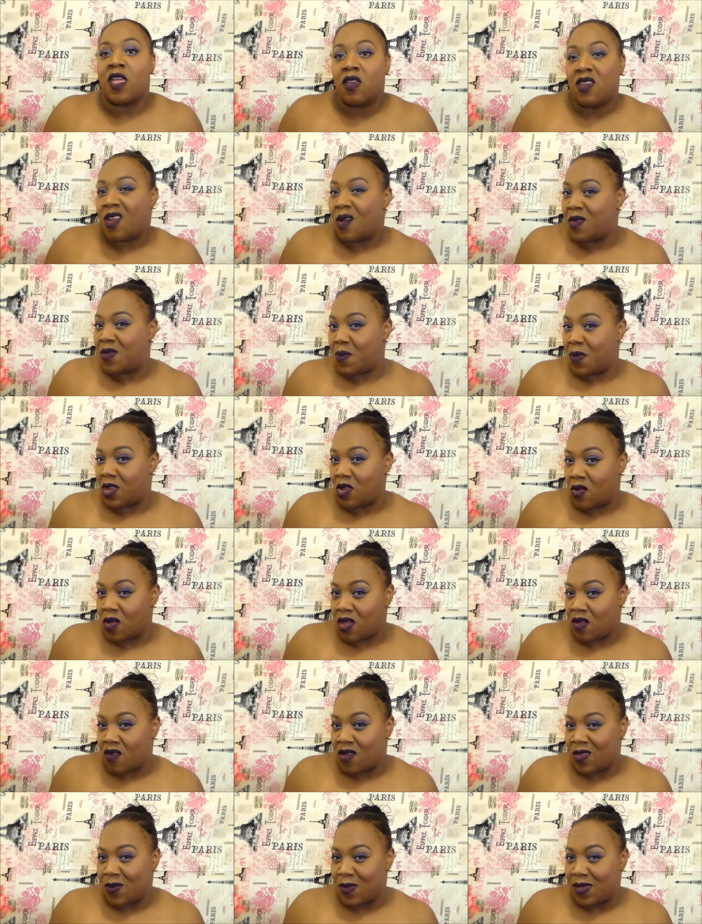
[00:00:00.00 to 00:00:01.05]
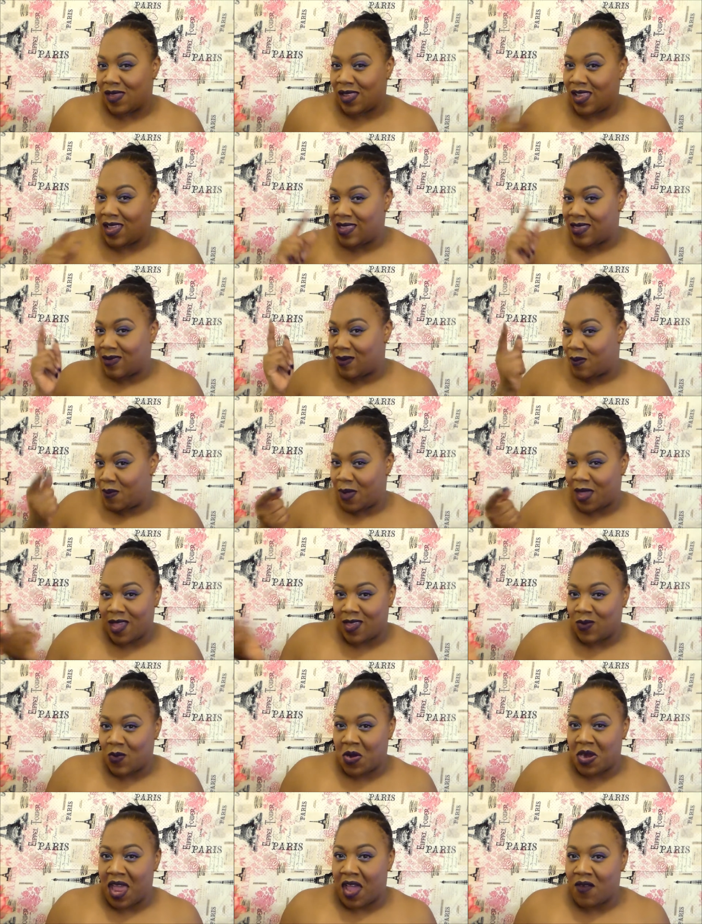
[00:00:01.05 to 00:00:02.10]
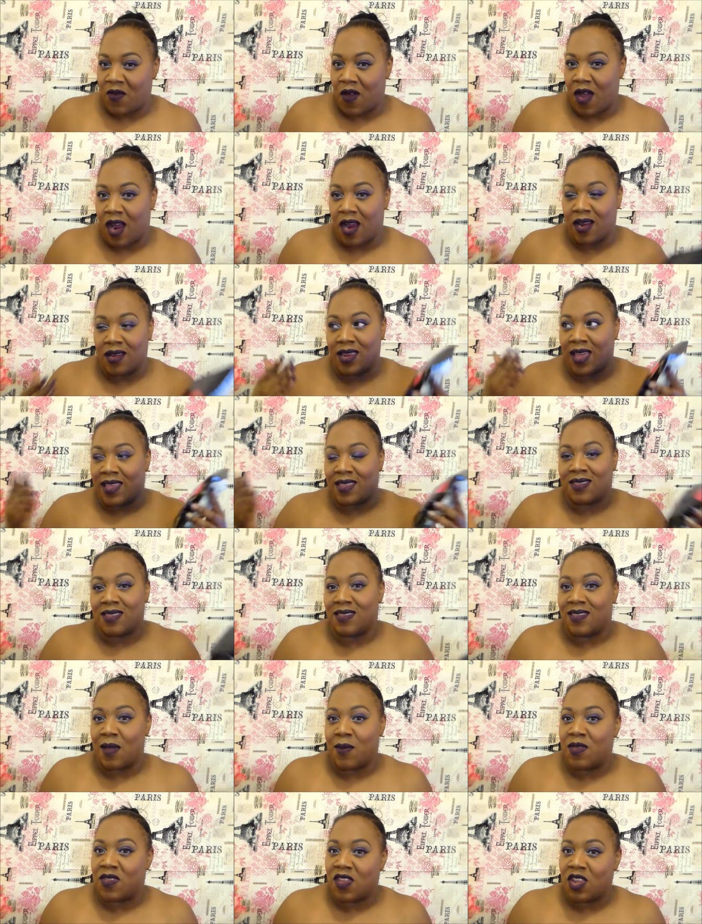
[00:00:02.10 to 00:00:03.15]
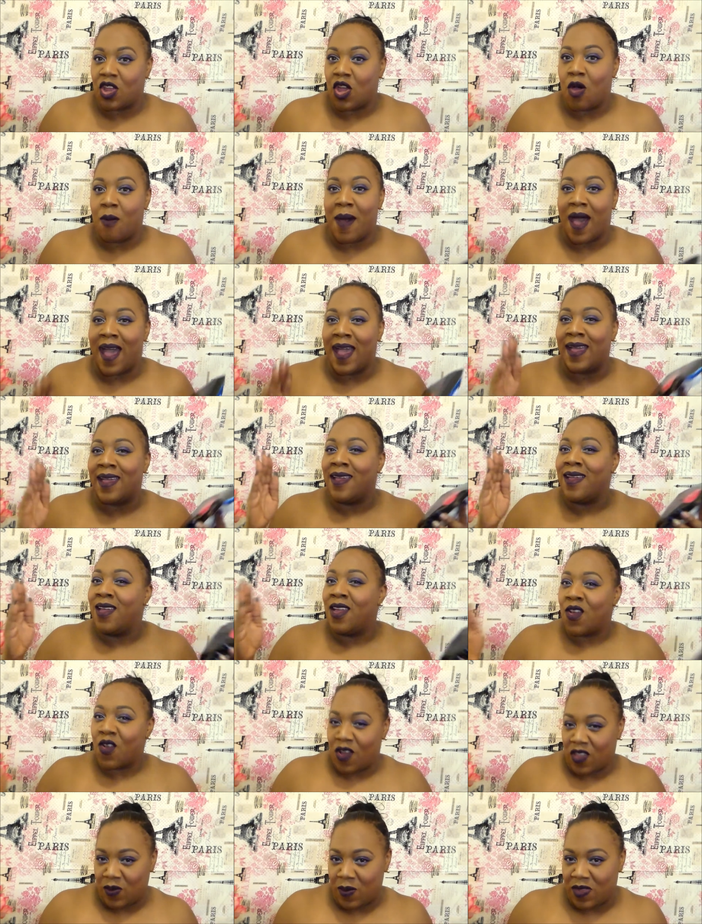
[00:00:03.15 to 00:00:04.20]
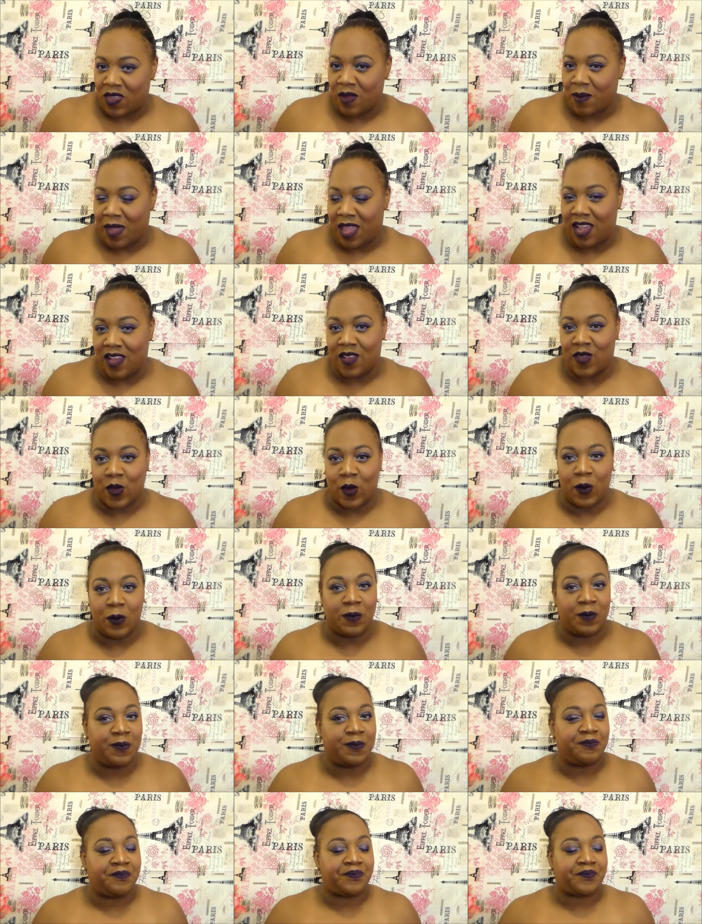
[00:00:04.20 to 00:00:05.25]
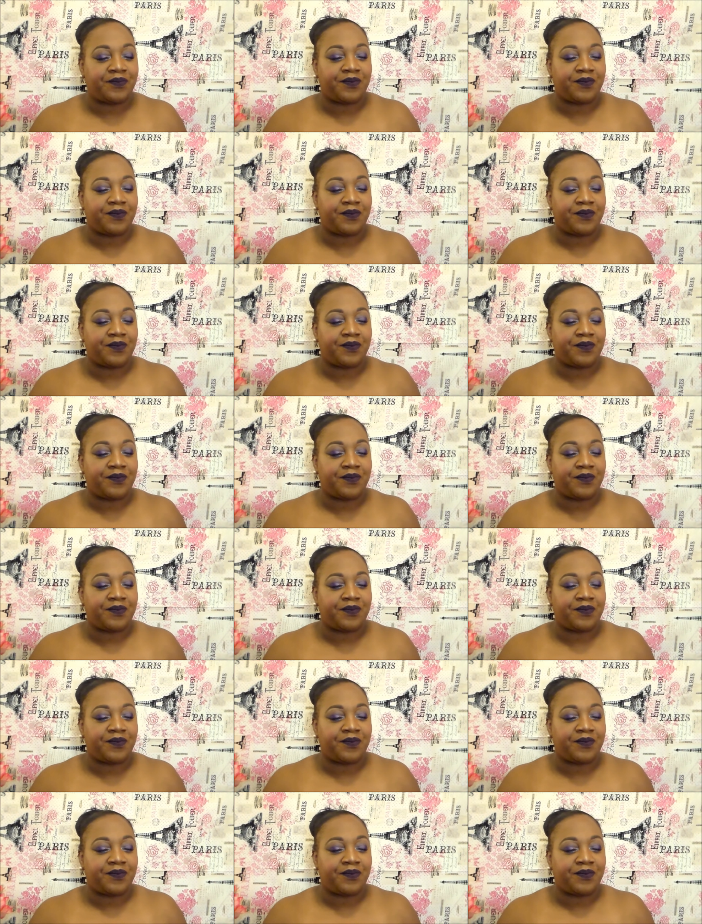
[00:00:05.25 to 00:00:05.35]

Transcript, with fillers: You can always put it on your Christmas list because we're not far. Like the summer's going to go by, Christmas will be here soon.